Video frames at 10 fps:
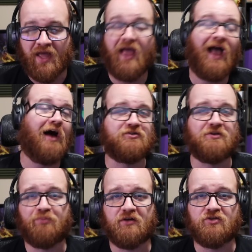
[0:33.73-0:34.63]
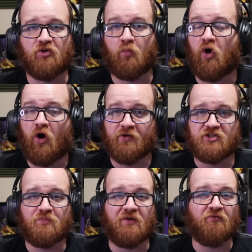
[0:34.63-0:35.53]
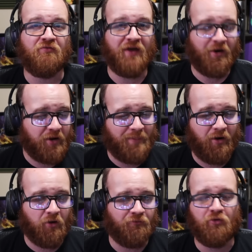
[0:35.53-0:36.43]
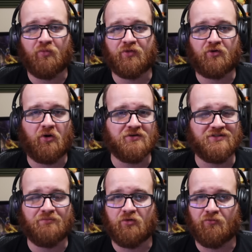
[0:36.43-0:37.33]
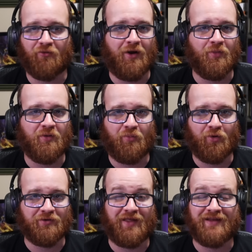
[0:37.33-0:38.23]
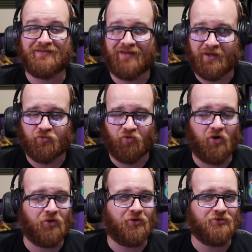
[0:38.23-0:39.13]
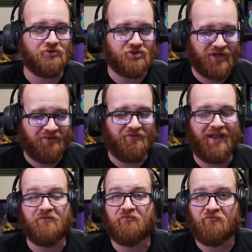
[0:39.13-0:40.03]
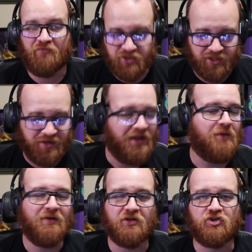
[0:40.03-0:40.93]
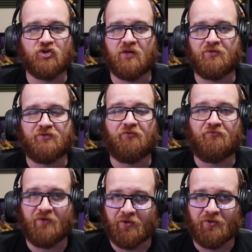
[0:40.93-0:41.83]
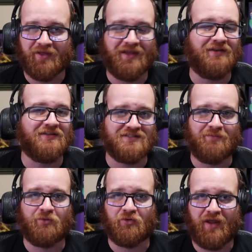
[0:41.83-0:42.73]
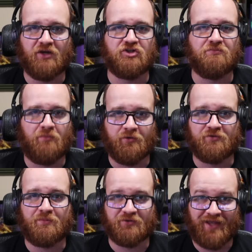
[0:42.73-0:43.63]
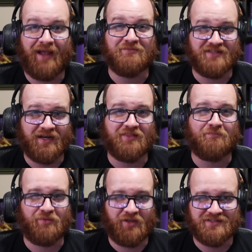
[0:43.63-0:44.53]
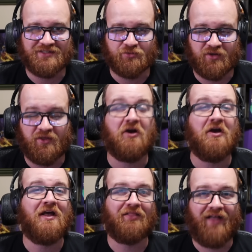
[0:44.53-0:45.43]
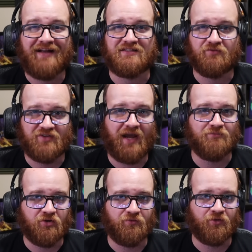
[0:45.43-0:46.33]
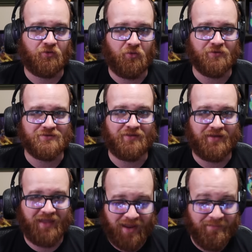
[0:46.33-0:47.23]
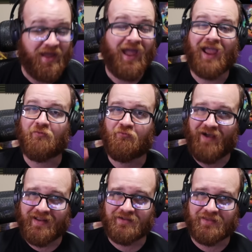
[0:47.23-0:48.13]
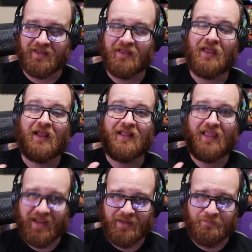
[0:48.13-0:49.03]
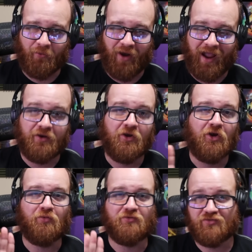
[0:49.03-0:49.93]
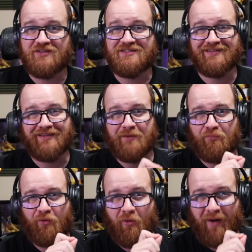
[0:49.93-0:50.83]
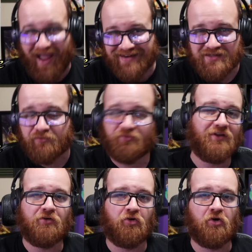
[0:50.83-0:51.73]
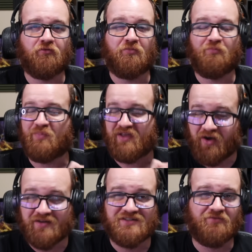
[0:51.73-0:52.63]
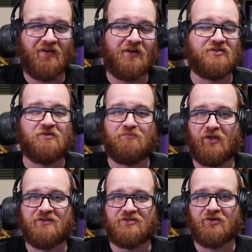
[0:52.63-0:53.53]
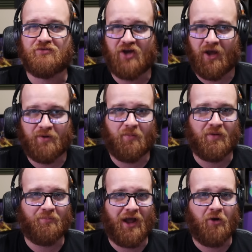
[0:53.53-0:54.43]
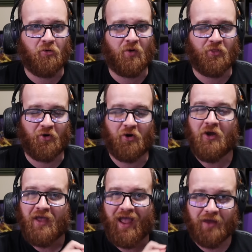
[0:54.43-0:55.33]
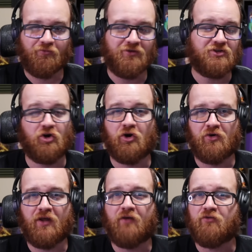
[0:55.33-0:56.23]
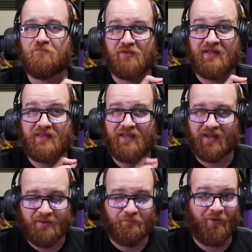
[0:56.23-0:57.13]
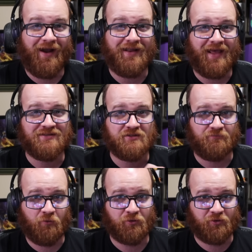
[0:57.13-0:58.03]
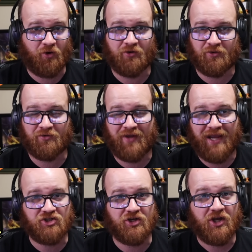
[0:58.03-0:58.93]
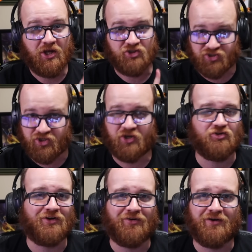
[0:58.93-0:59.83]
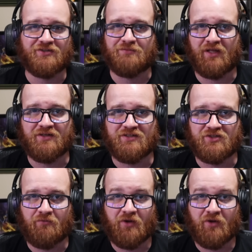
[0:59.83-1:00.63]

Elsa Bloodstone will also be very powerful with cards that move around the board like Nightcrawler, Jeff, and Vision, because you're able to fill in the same location multiple times, getting the +3 there lots of times over the course of the game. And finally, Kitty Pryde was recently proactively nerfed because of Elsa Bloodstone's upcoming power with her every turn. If you play Kitty Pryde as the 4th card in a location, she's going to trigger Elsa Bloodstone.